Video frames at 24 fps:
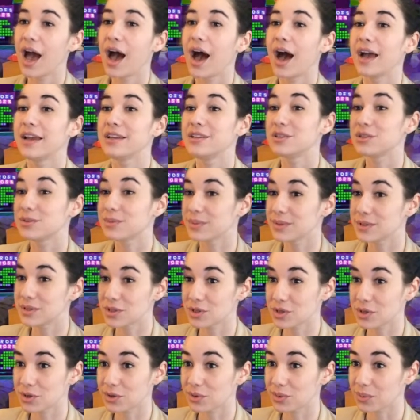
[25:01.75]
I
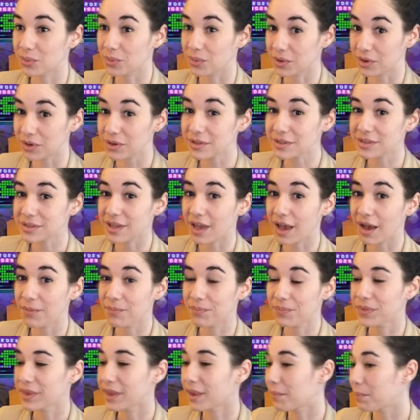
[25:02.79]
switched the words up,
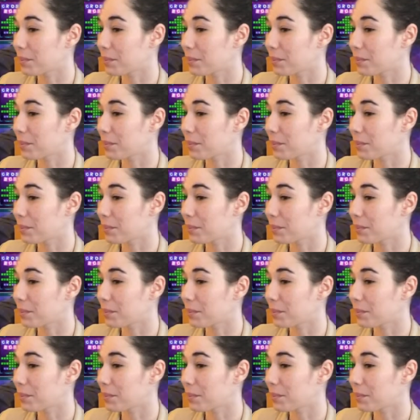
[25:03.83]
but